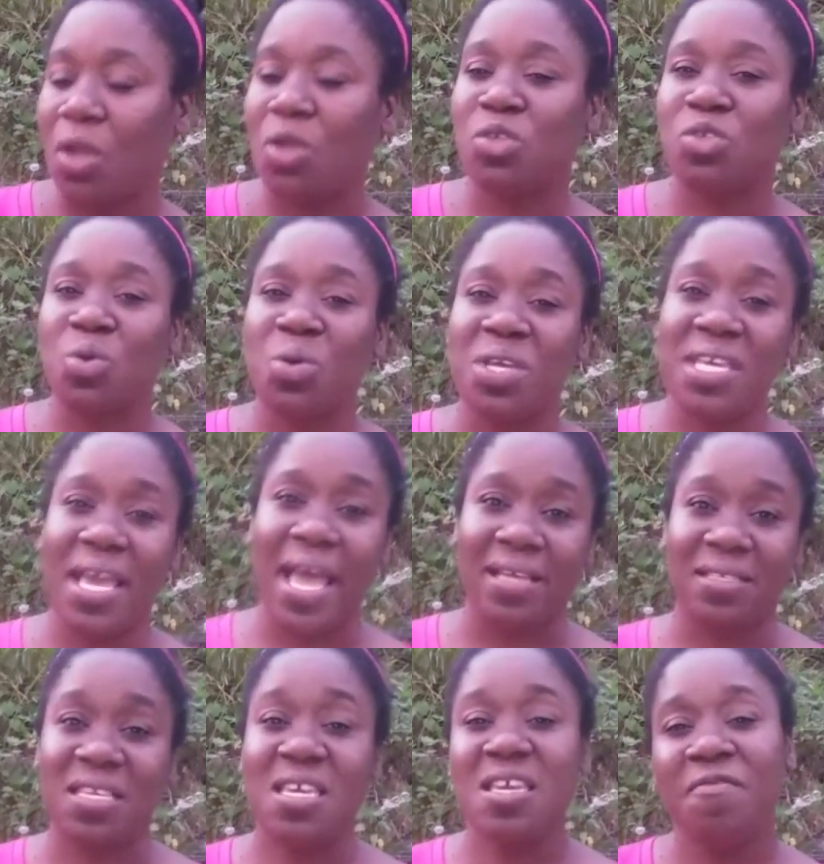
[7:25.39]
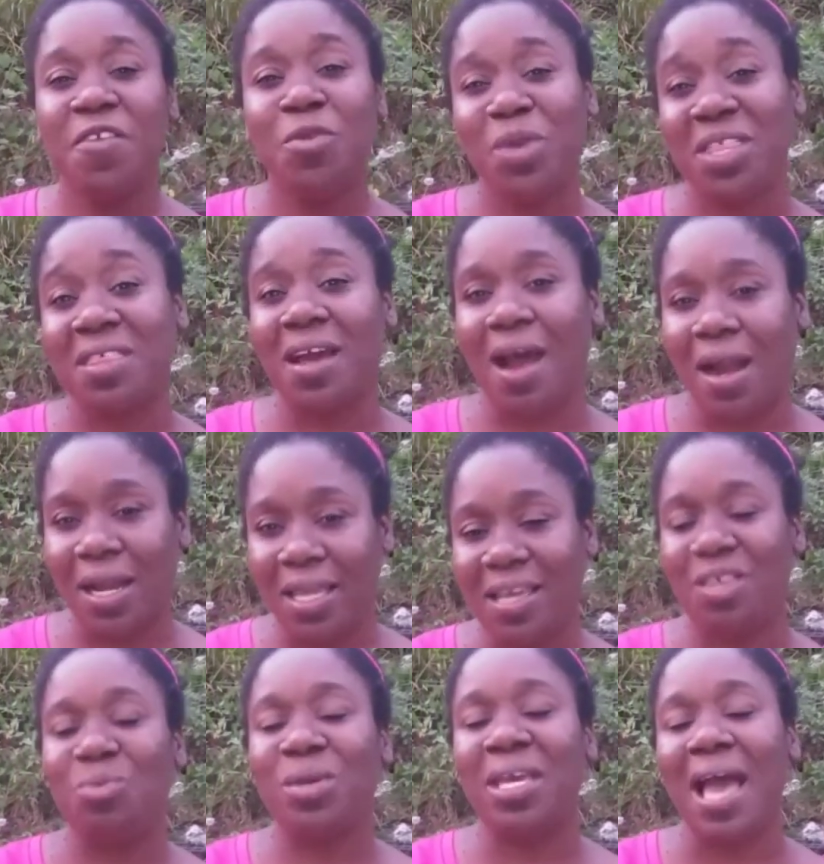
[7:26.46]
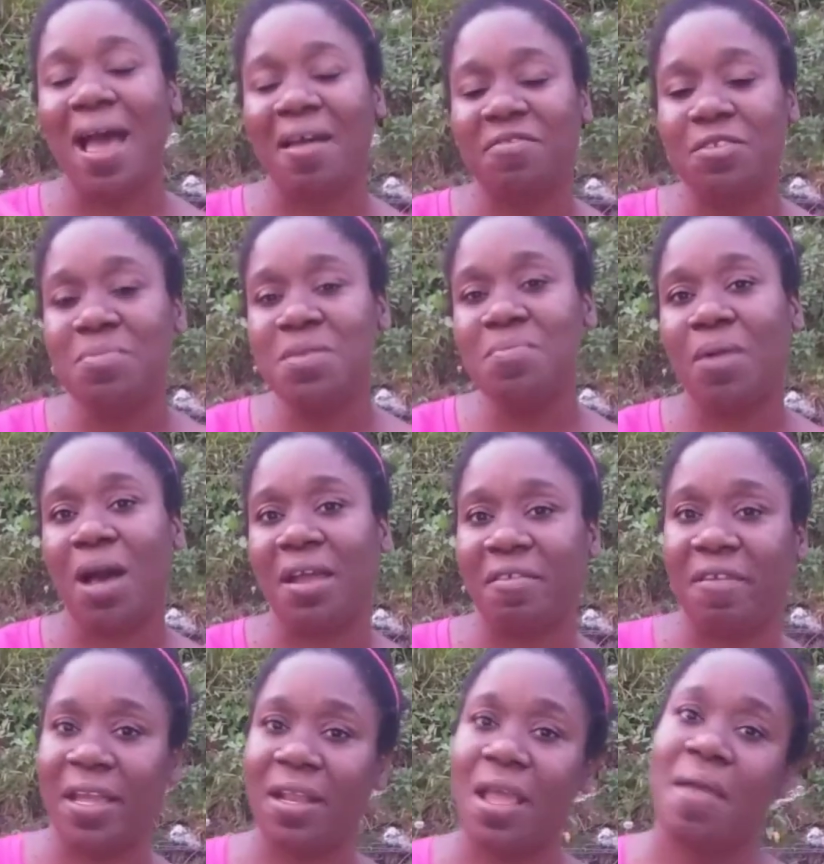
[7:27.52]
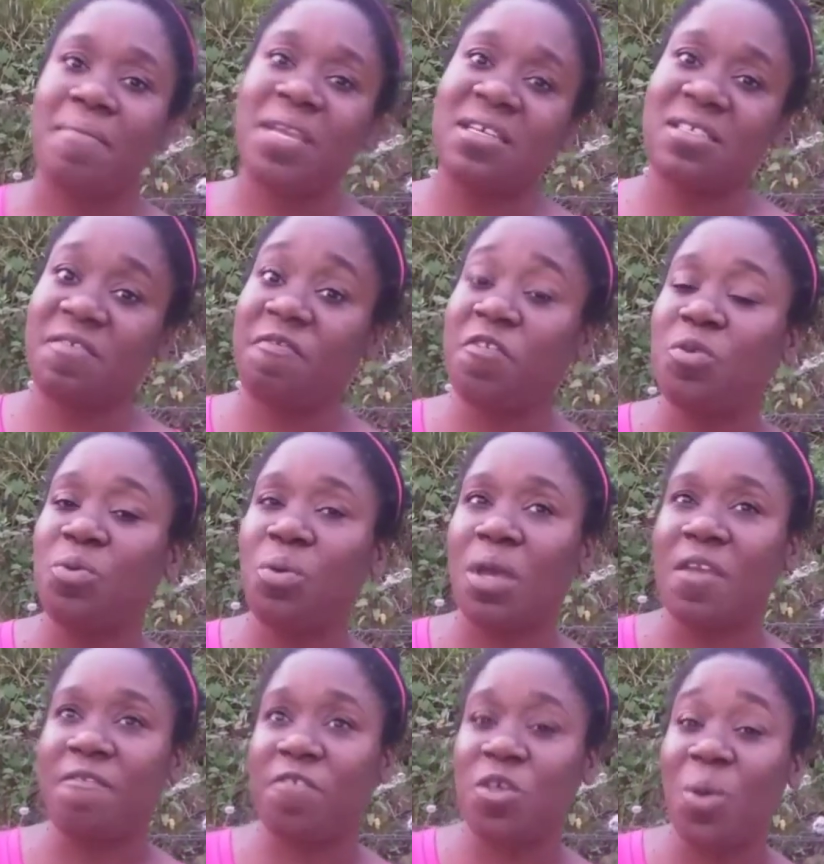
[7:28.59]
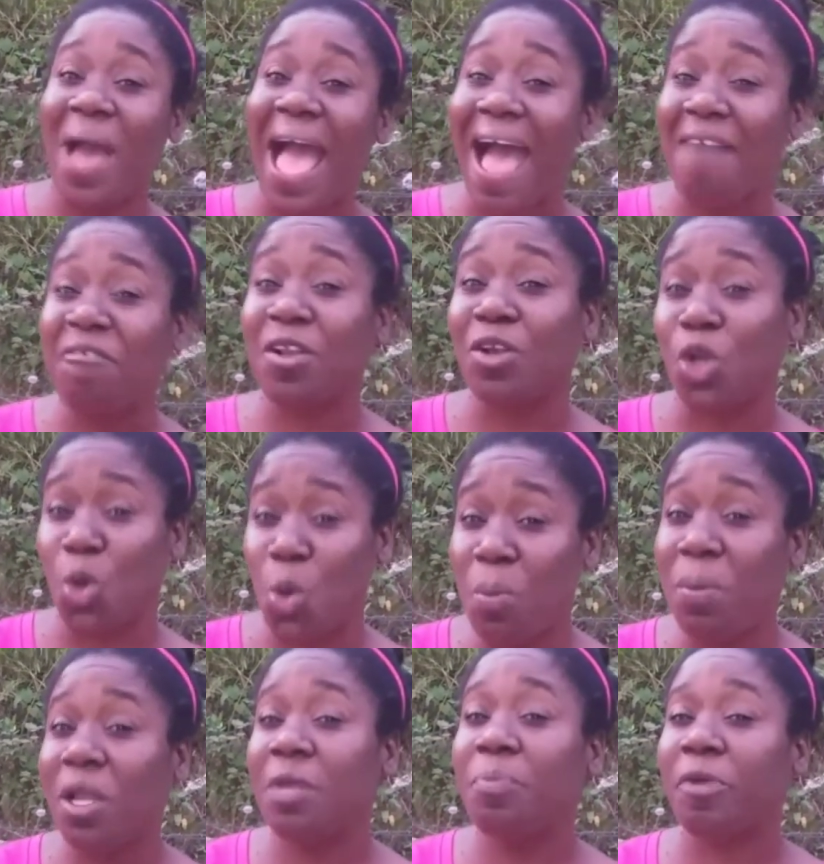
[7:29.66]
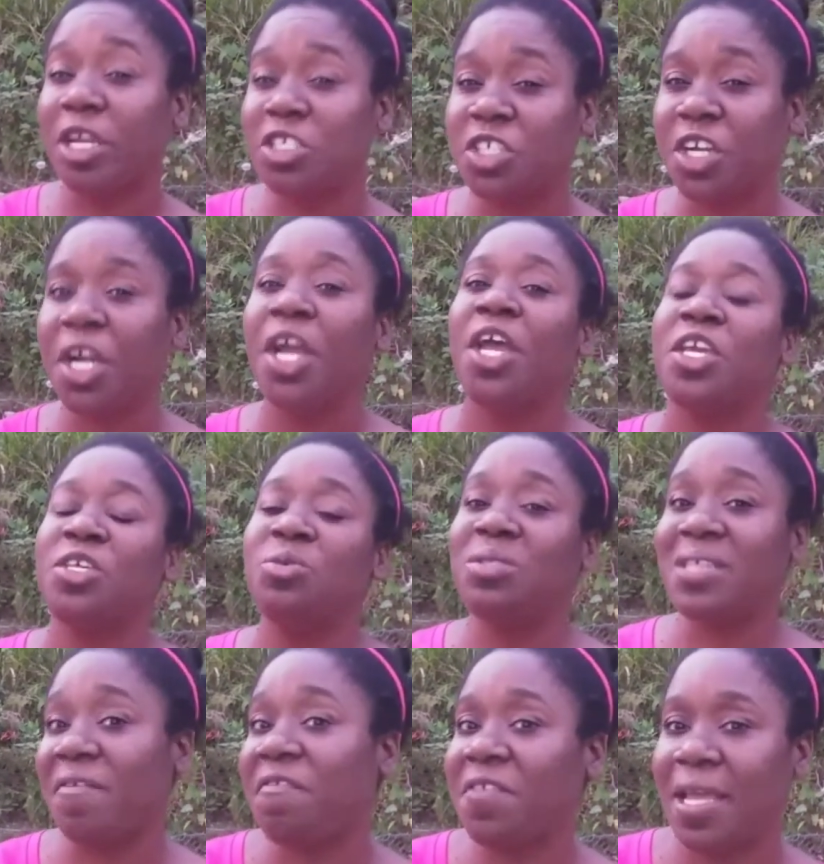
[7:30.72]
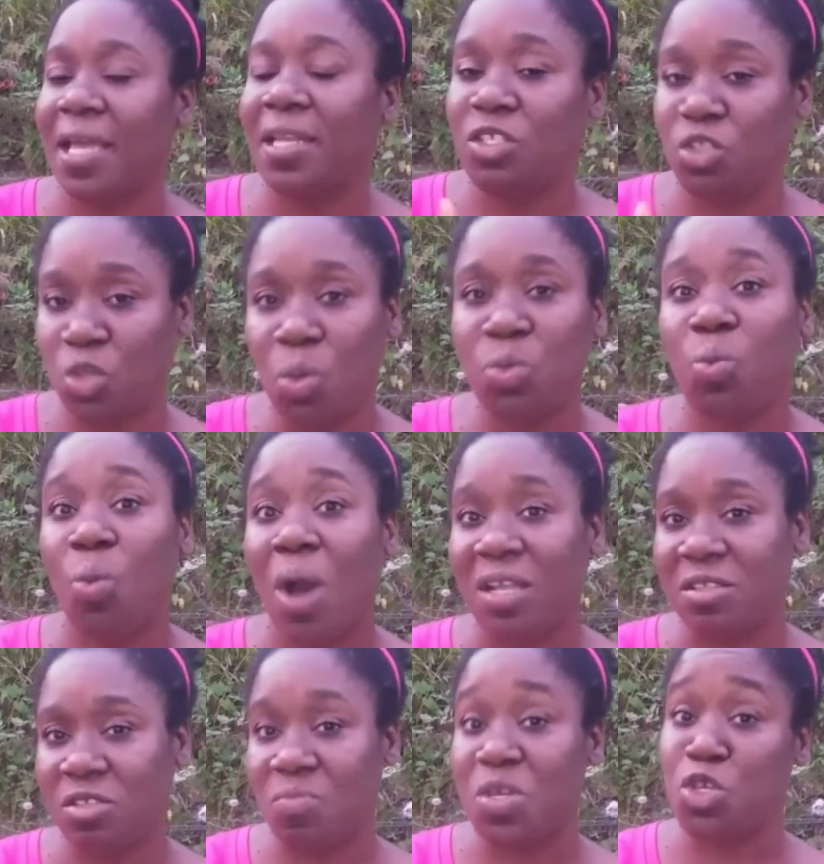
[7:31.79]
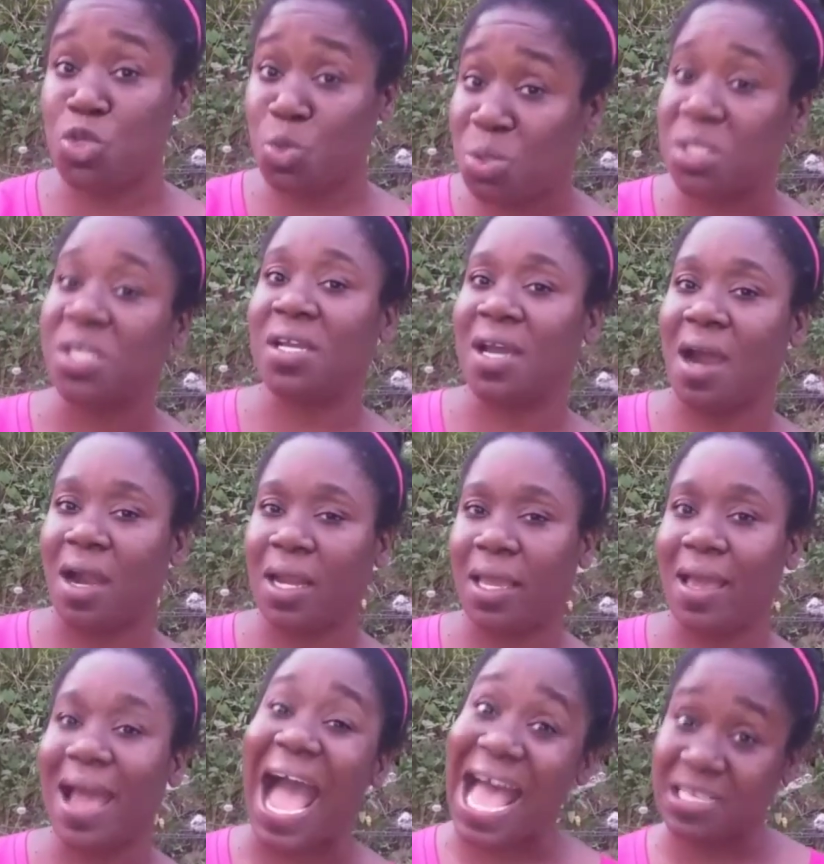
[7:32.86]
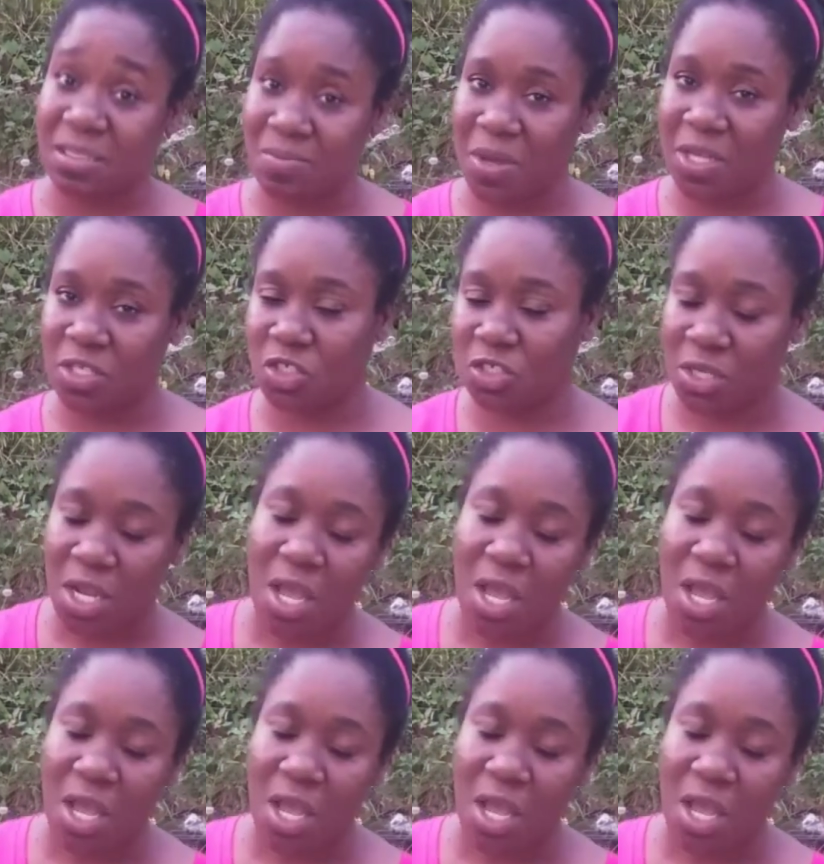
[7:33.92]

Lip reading: So yes, even with garlic, we have to be moderate, because if you have low blood pressure, you definitely don't want to be using garlic as much.